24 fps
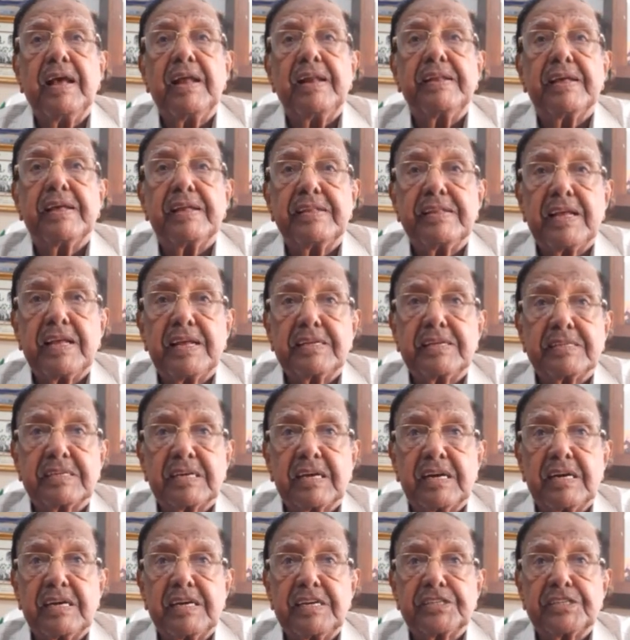Then there is a
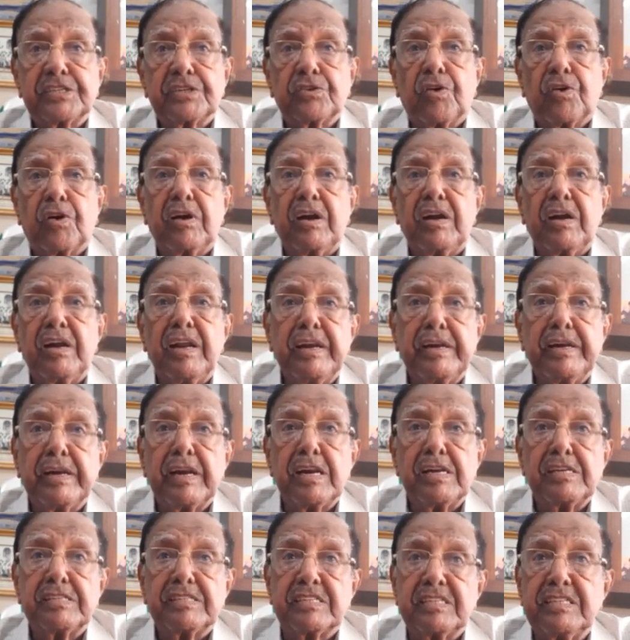condition called
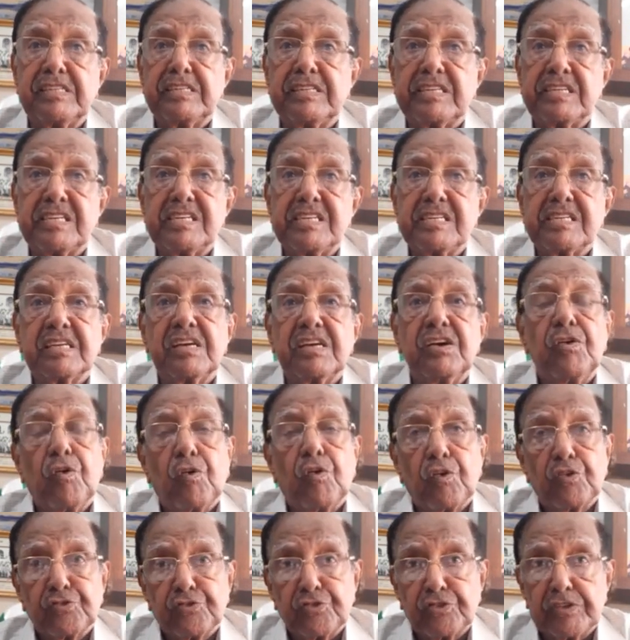Little's disease,
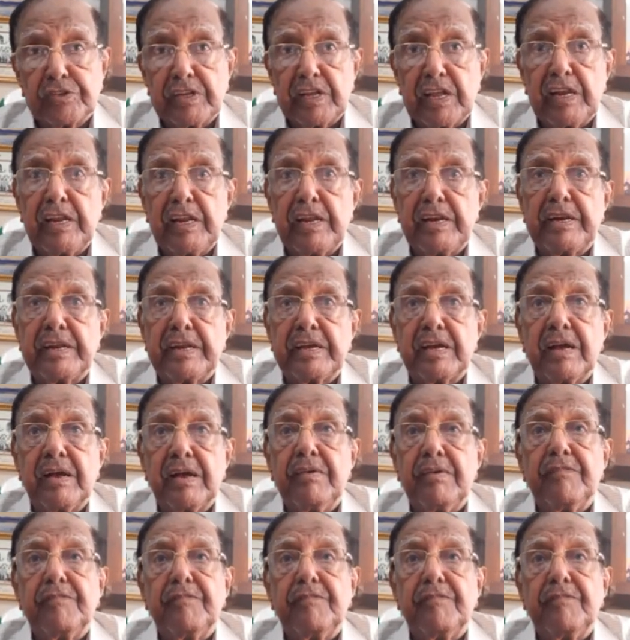also genetic,